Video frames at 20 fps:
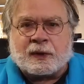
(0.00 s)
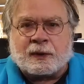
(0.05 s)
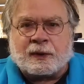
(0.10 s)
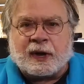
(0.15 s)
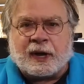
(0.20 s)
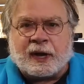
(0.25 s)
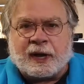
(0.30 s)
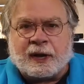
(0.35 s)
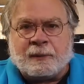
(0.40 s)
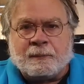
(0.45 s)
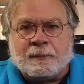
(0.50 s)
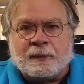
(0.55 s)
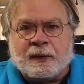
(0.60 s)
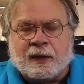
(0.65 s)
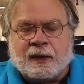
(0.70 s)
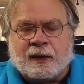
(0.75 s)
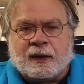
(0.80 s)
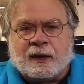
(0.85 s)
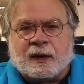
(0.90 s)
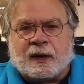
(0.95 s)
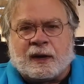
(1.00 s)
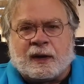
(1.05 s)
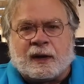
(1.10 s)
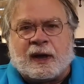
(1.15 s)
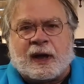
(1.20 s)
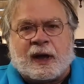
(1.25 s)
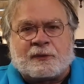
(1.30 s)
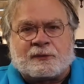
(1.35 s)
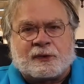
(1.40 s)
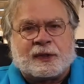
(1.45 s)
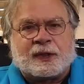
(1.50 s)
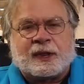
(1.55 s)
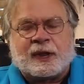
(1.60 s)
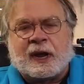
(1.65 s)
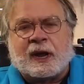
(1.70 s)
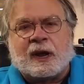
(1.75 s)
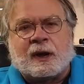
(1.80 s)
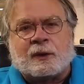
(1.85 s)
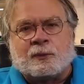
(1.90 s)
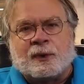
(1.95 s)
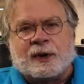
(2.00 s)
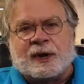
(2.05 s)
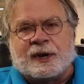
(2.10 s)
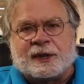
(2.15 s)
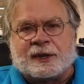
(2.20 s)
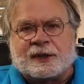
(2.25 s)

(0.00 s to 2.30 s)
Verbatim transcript: okay, uh, after they got rid